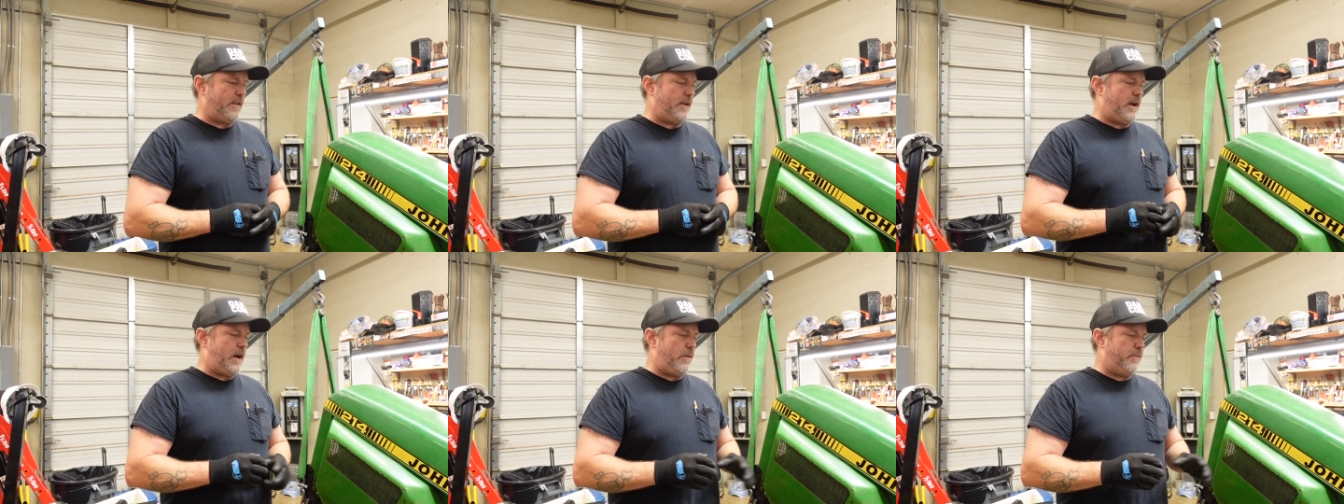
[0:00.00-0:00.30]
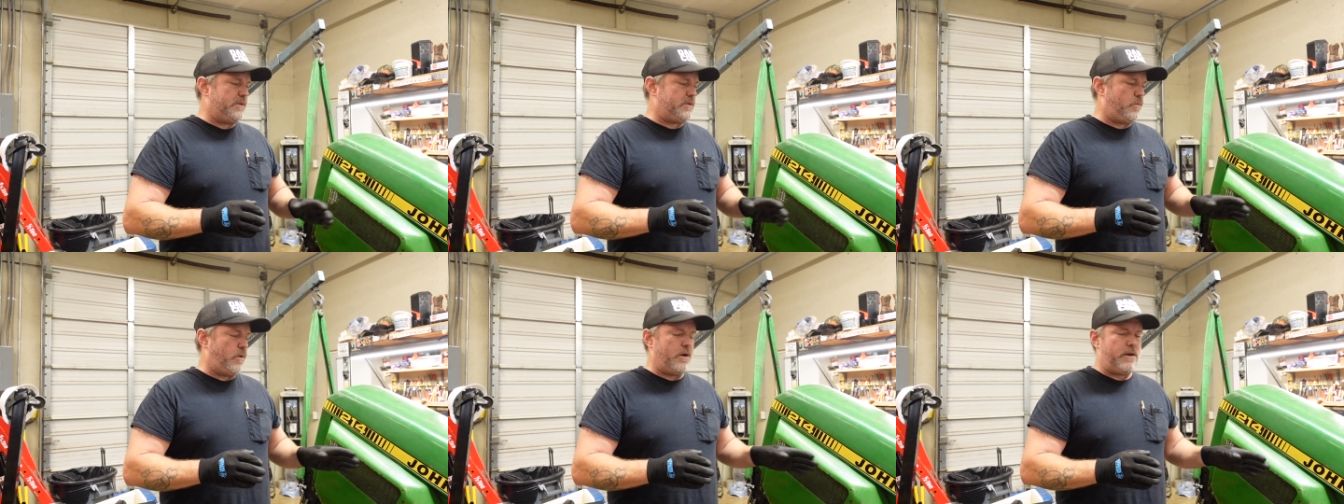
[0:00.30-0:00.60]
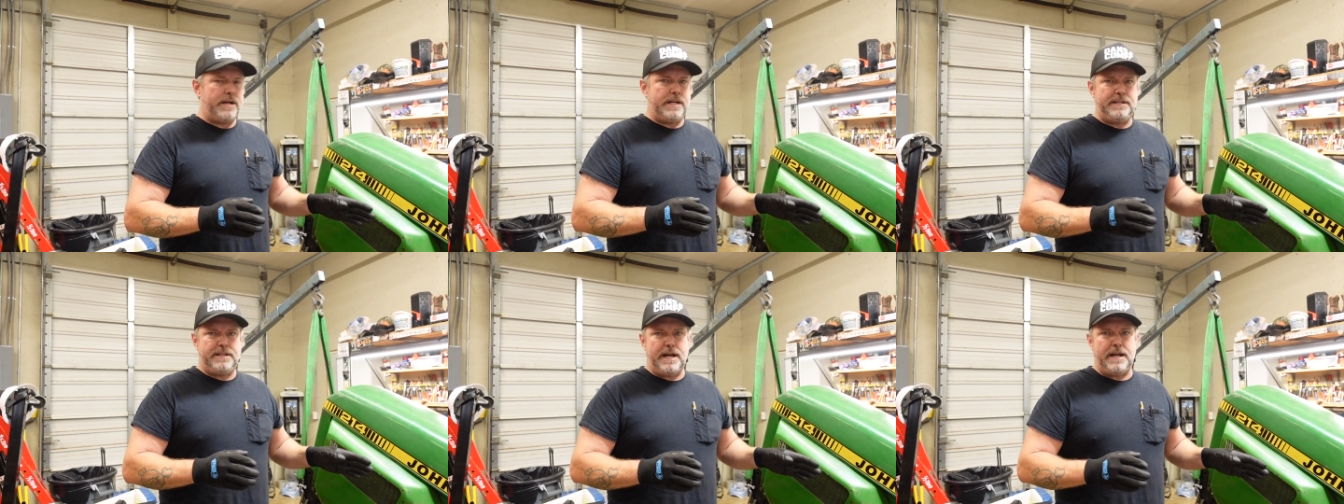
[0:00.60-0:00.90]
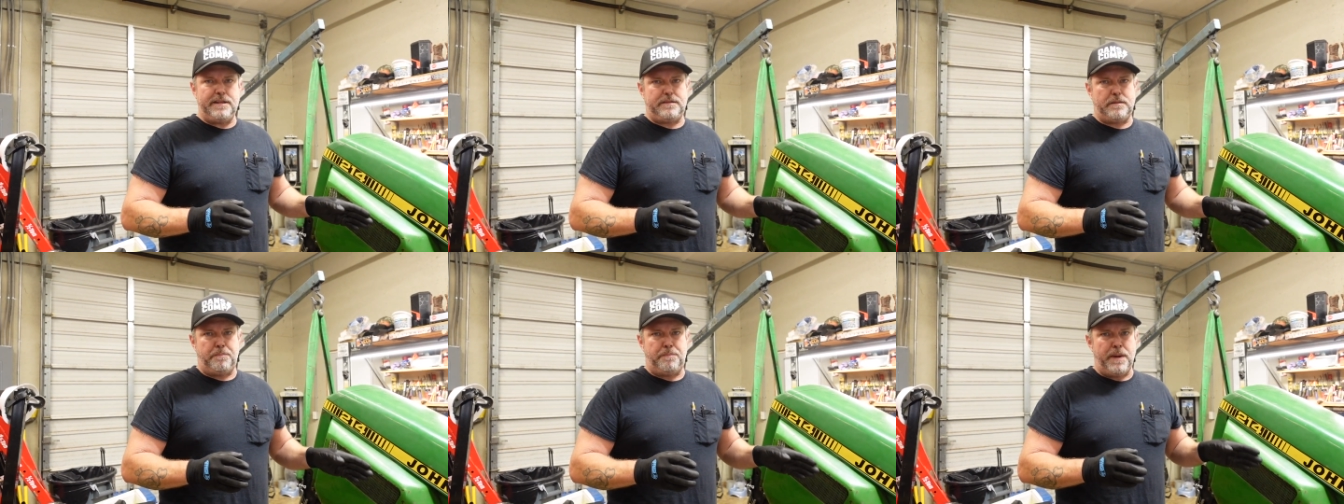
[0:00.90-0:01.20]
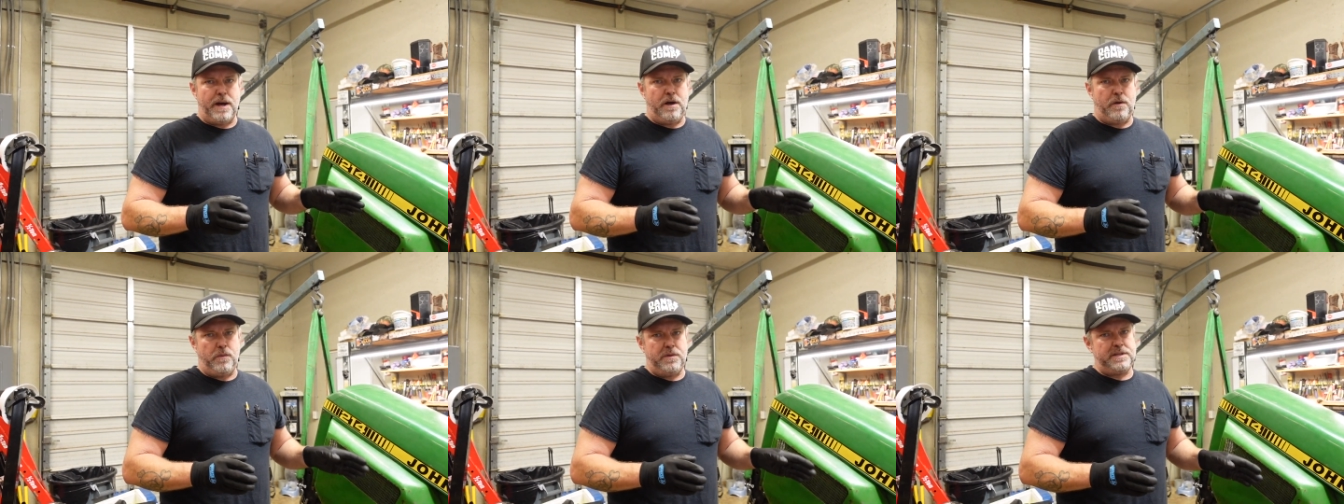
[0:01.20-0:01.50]
I was worried that the
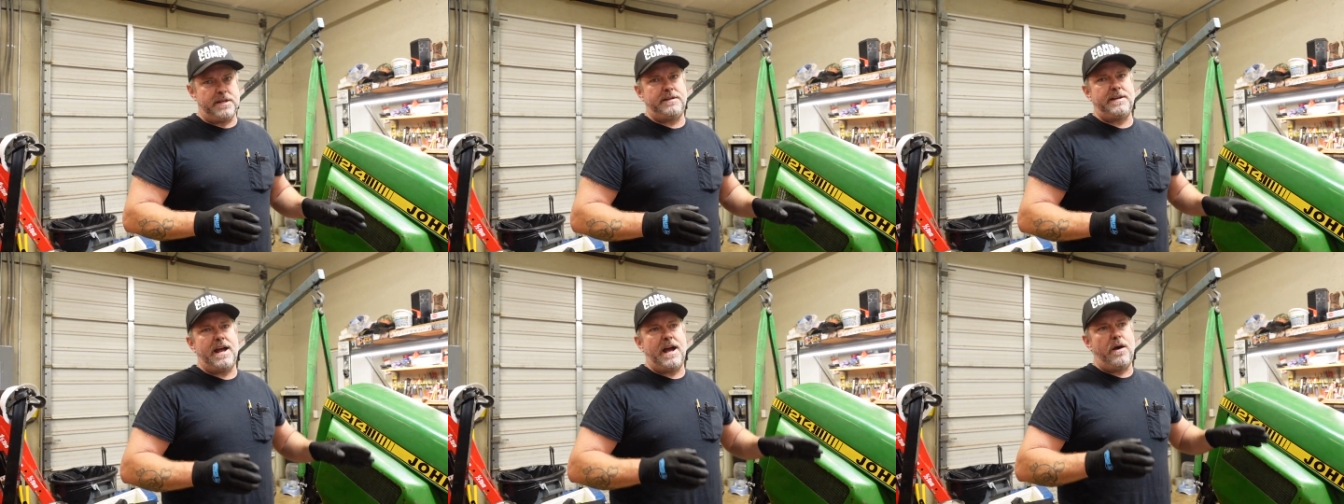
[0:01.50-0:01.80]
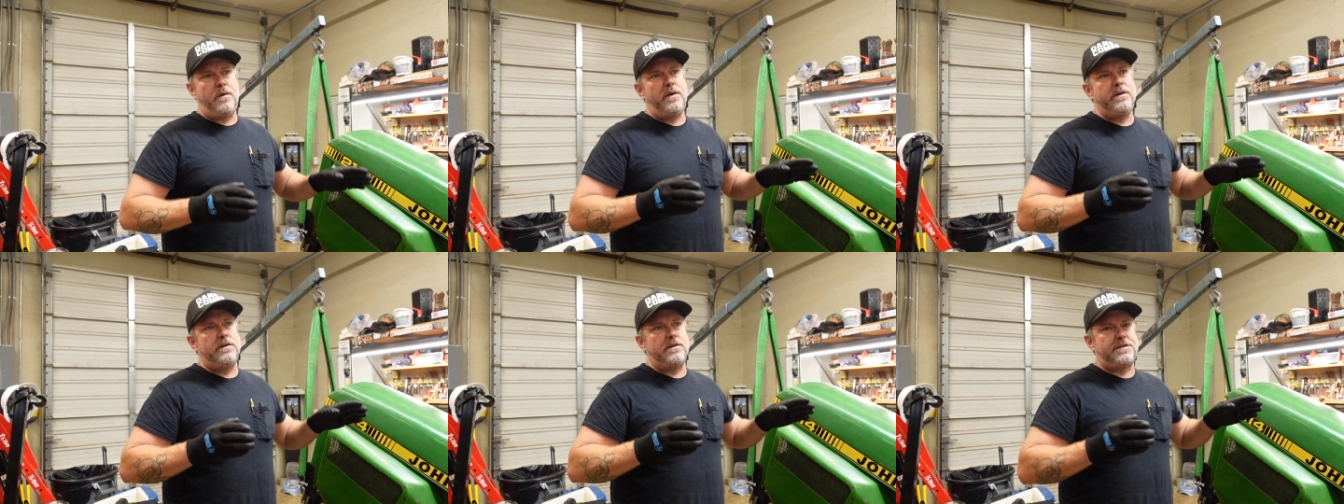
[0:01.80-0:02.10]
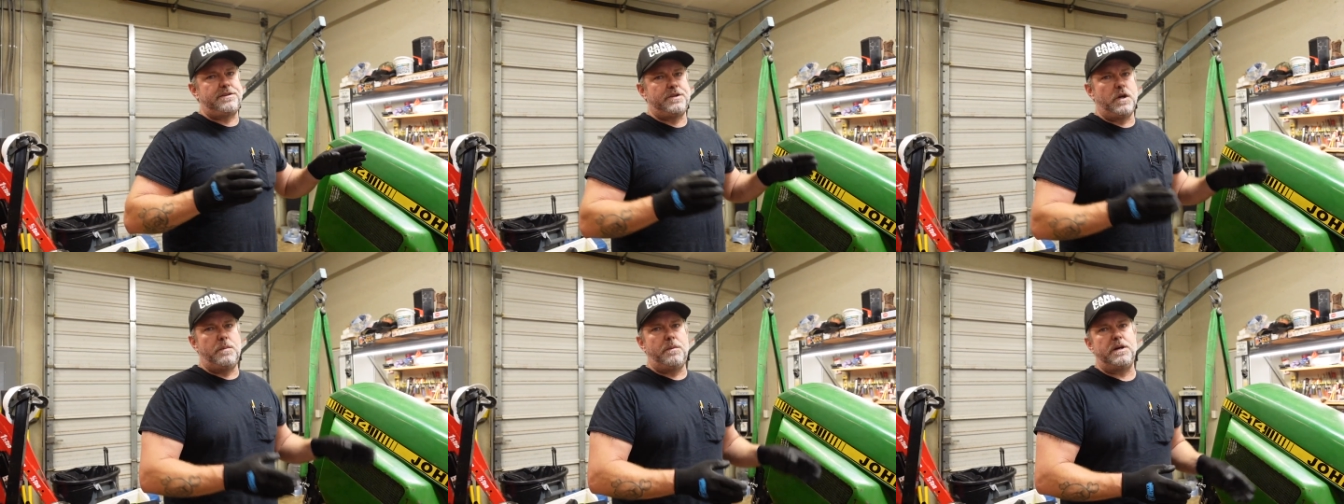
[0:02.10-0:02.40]
belt was now under so